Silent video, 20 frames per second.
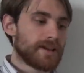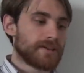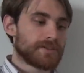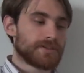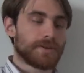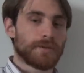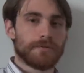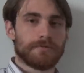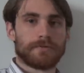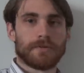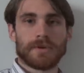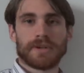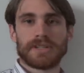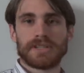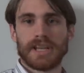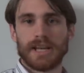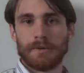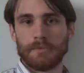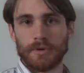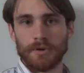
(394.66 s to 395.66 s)
So, for
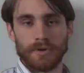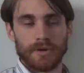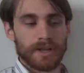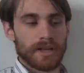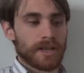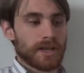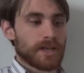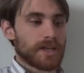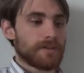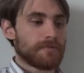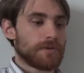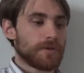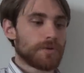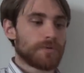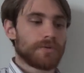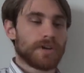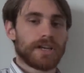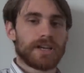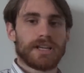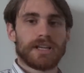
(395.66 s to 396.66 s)
example, if
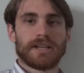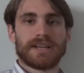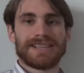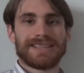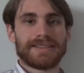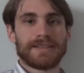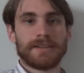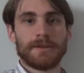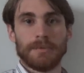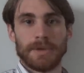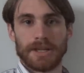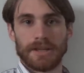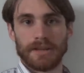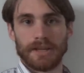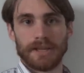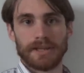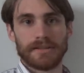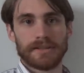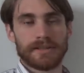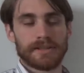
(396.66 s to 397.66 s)
you're running a Simic
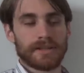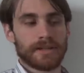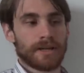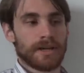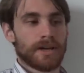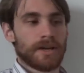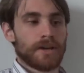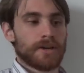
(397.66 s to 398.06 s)
list,